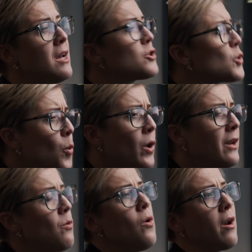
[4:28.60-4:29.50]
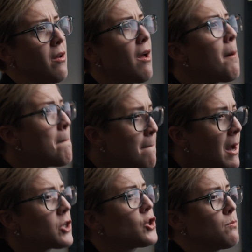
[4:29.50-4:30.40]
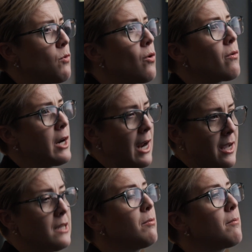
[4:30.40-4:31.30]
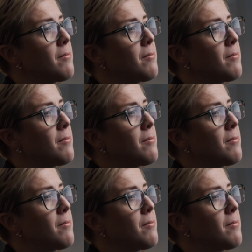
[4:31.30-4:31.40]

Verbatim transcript: So all in all, a much more reliable